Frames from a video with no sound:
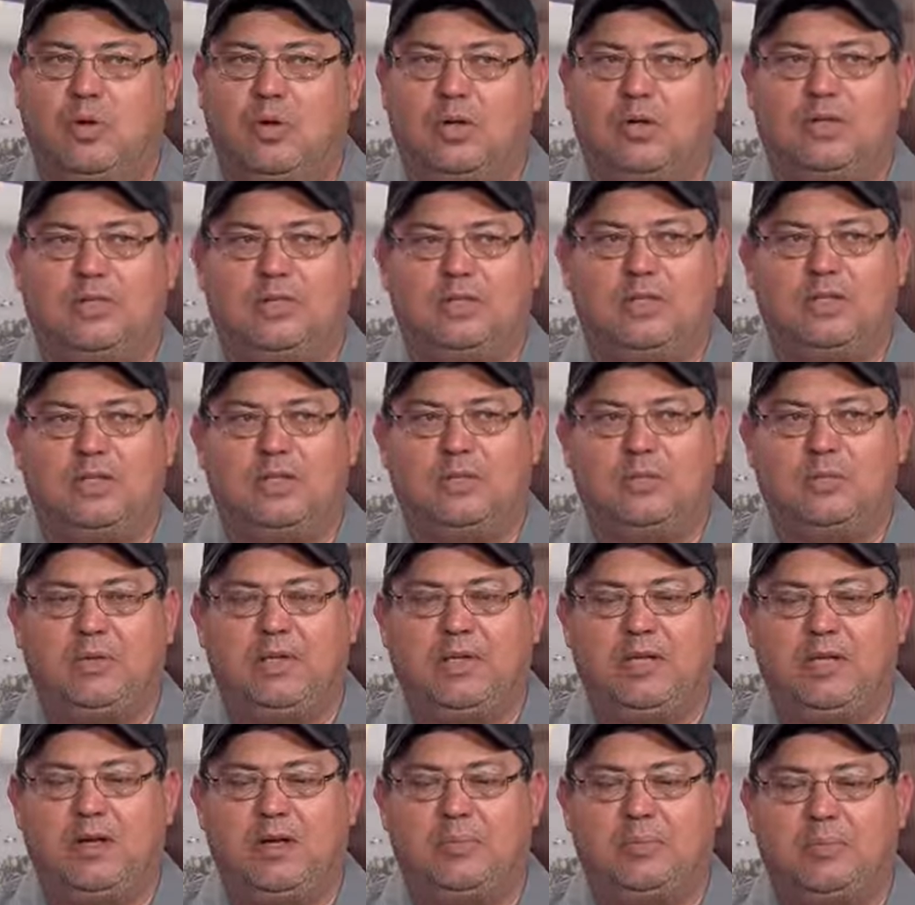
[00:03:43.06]
wonderful, and mm-hmm.
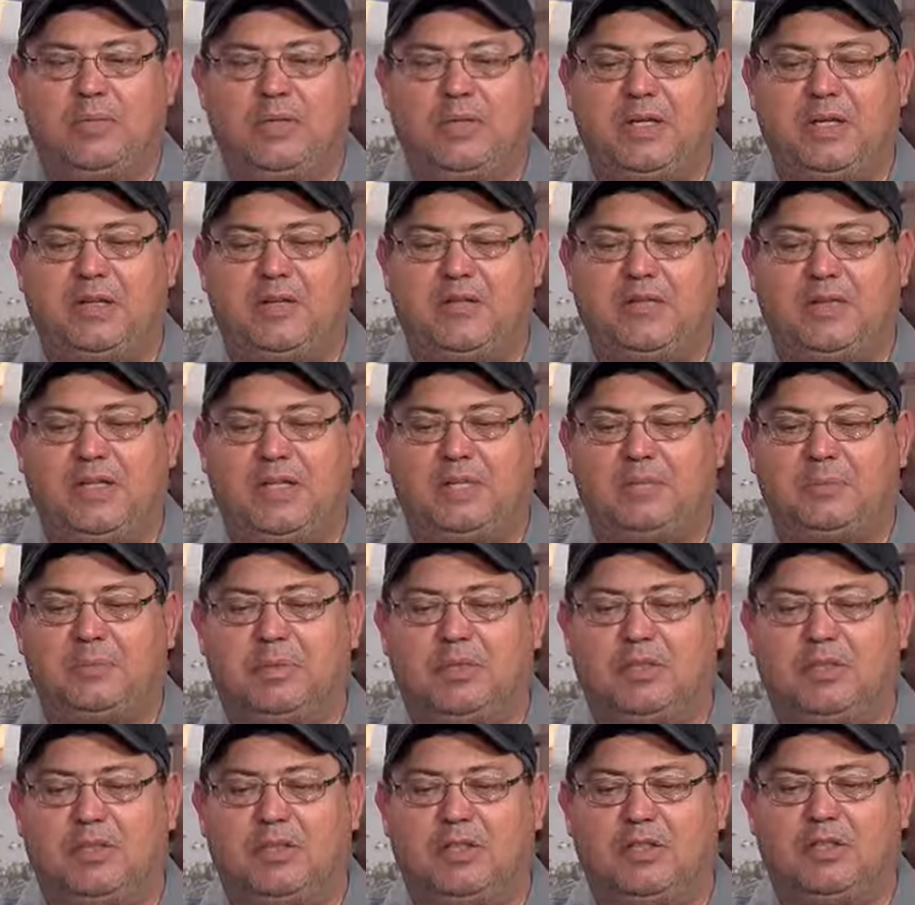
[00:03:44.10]
we help interface
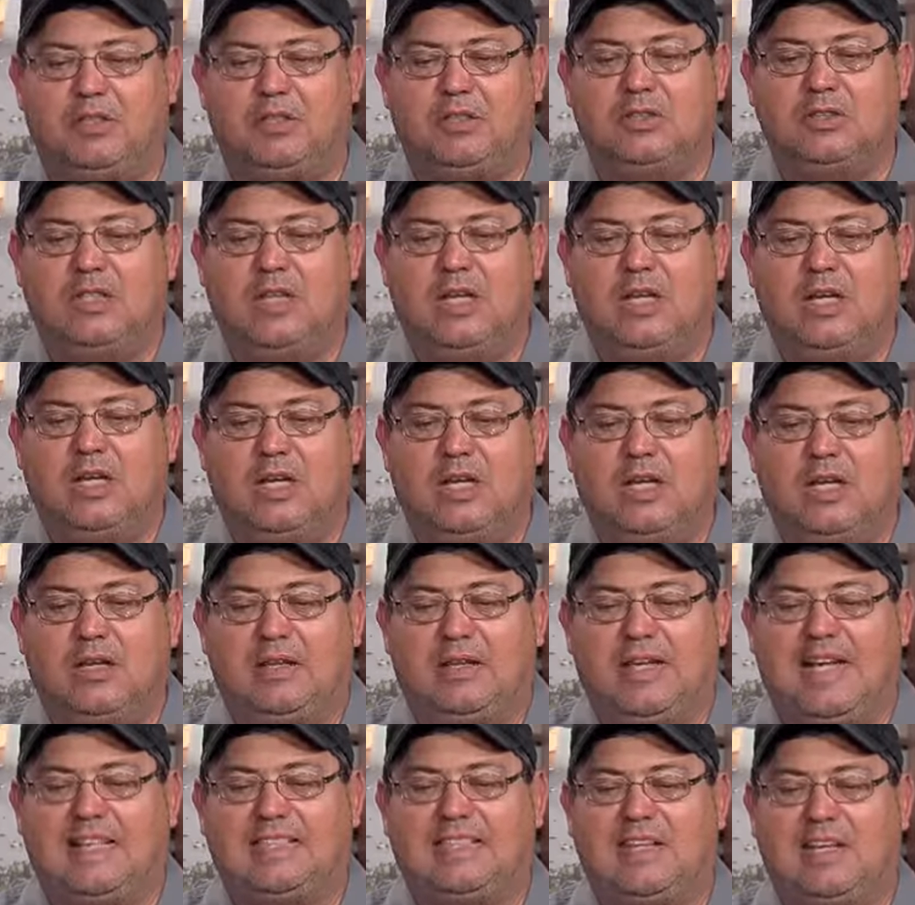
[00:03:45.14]
because
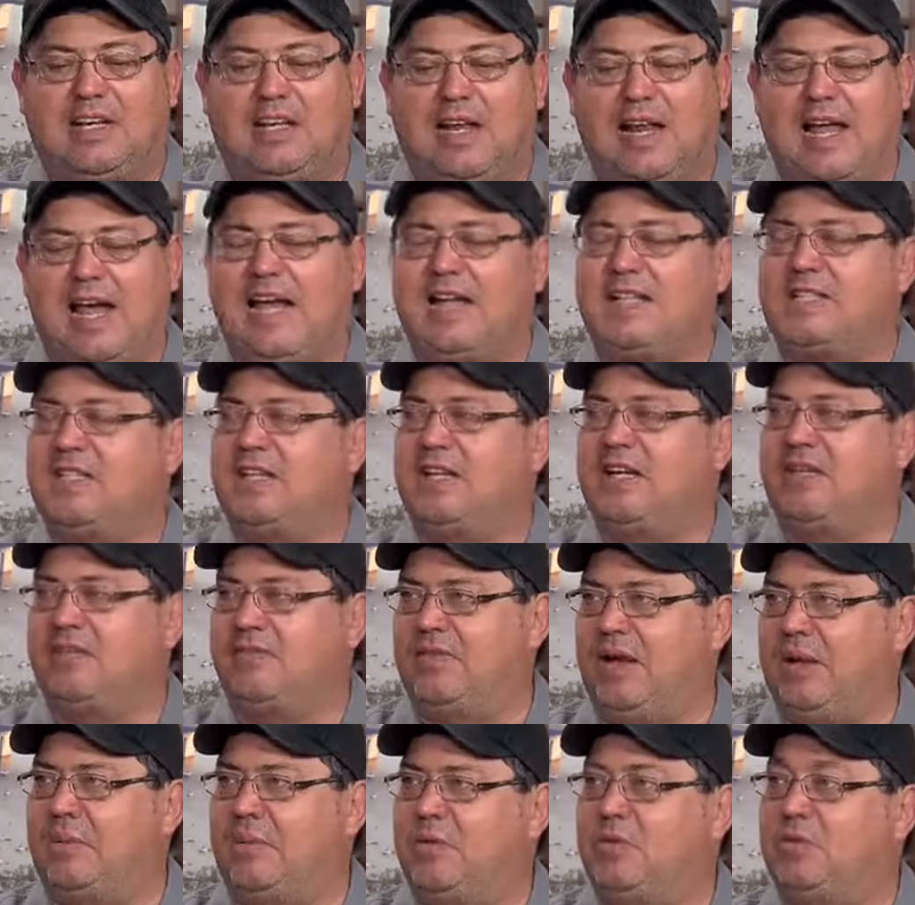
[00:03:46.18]
that's the last thing a
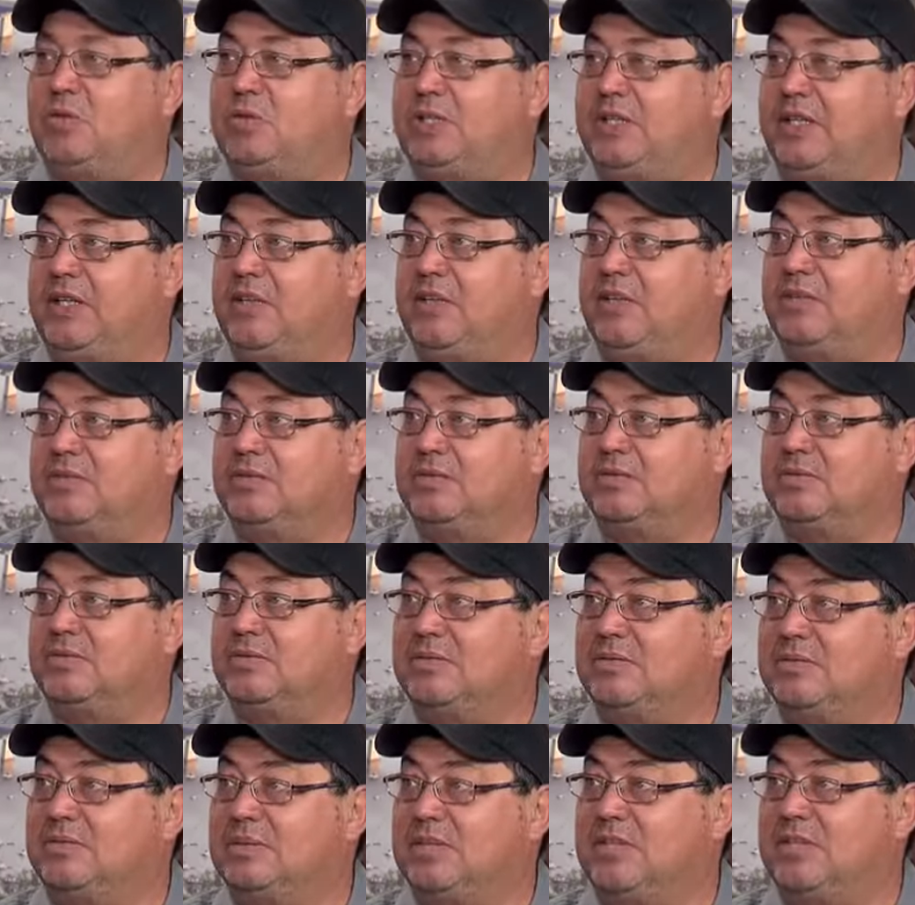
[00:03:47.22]
family wants to hear.
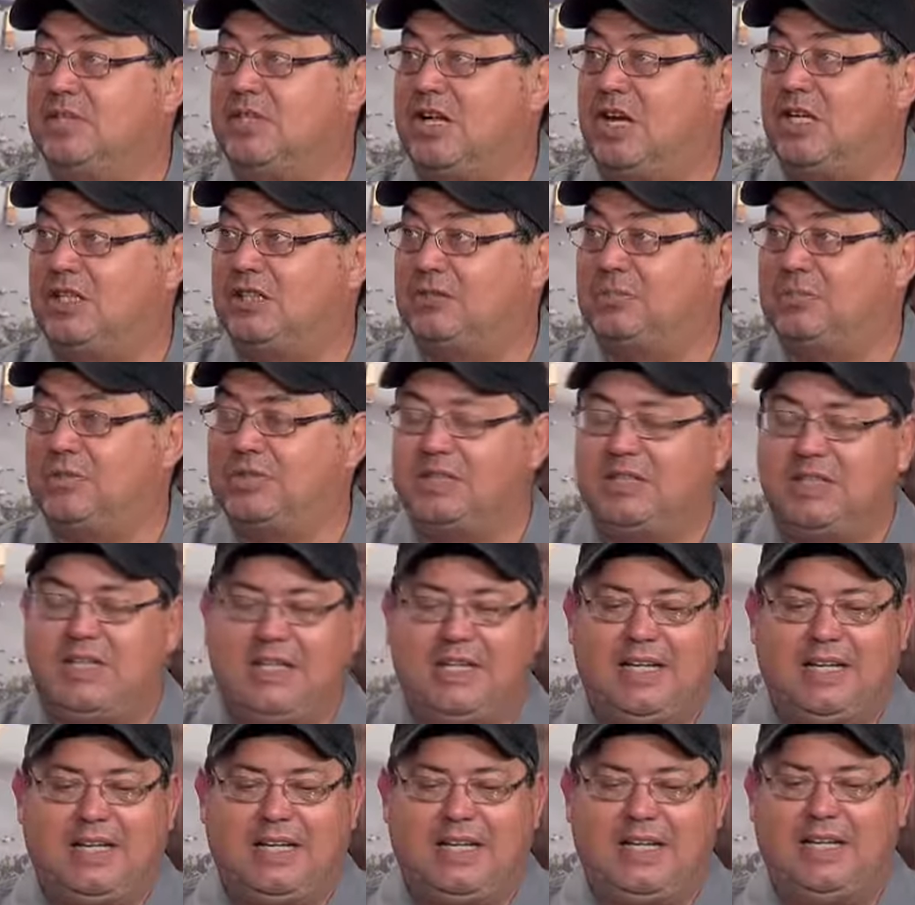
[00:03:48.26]
Sure. Hospice.
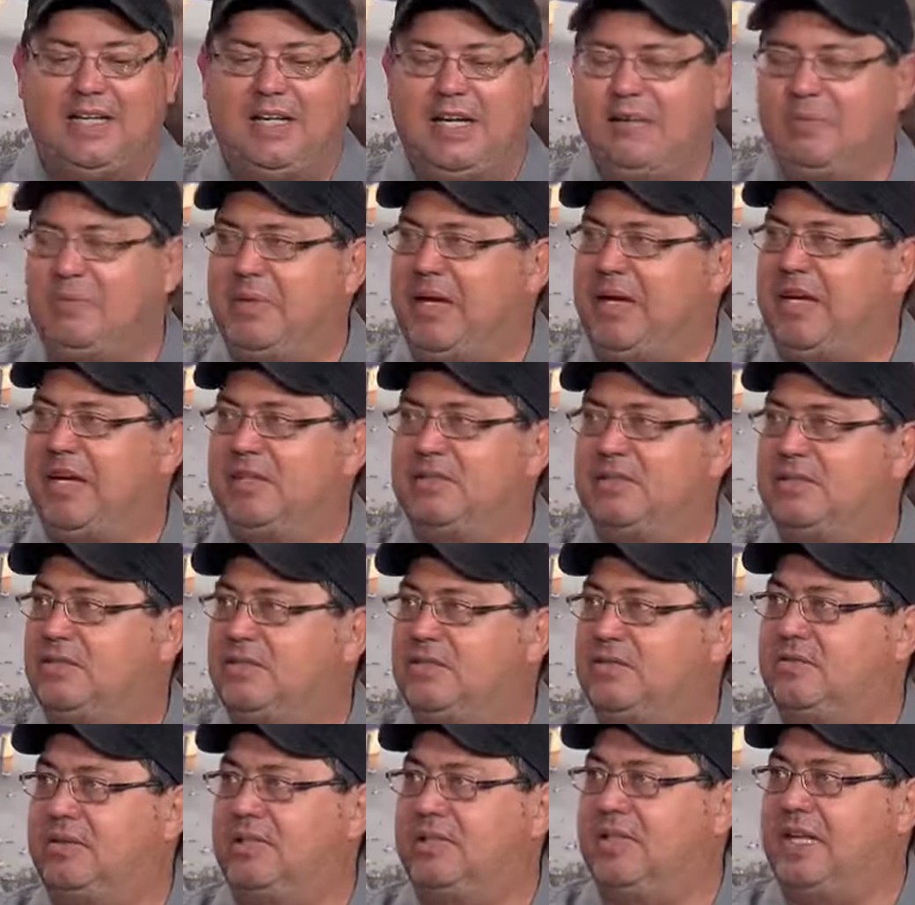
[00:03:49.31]
And it doesn't mean it's
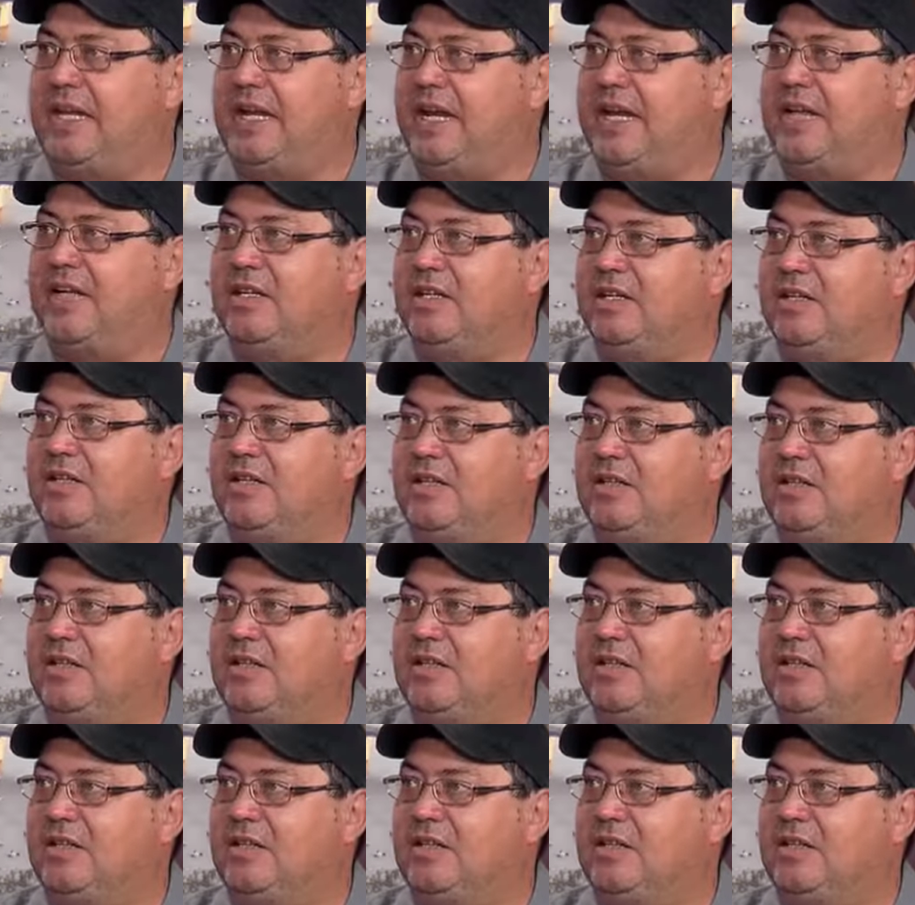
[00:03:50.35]
the end.